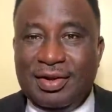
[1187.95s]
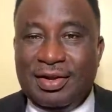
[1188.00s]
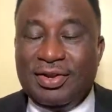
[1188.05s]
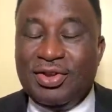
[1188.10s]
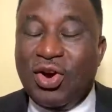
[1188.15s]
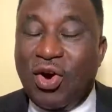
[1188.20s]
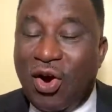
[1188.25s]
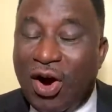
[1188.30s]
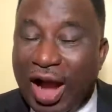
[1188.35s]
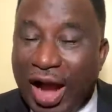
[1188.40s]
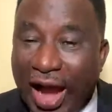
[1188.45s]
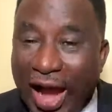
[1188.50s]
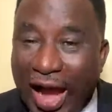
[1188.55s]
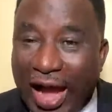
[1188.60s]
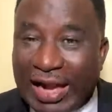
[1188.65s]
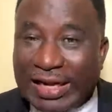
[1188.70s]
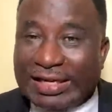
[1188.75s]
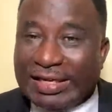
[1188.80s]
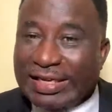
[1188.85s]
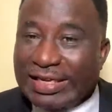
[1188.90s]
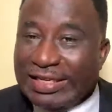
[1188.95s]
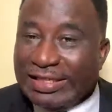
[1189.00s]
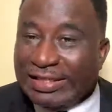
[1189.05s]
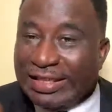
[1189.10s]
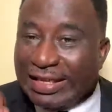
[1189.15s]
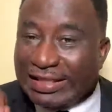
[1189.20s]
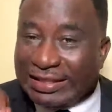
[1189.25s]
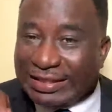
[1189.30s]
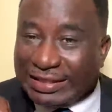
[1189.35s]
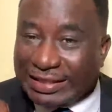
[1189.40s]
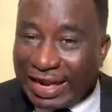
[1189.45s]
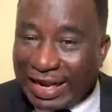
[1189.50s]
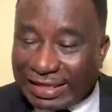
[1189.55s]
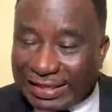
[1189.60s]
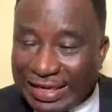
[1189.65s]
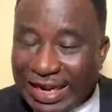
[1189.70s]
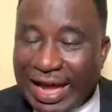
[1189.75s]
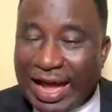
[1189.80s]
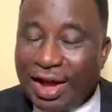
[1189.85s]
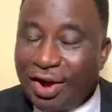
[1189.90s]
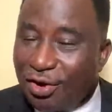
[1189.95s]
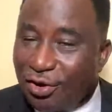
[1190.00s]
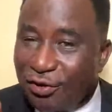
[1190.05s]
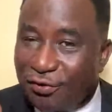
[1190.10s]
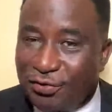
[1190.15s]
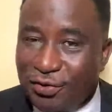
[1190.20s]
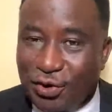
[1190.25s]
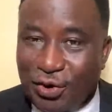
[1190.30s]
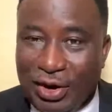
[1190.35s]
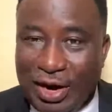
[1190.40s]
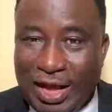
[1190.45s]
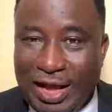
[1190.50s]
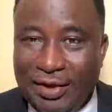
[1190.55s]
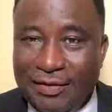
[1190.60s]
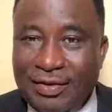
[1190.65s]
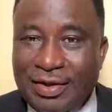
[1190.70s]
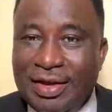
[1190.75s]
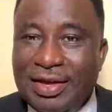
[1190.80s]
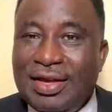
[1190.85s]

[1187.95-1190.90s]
Your heart is the starter of your life.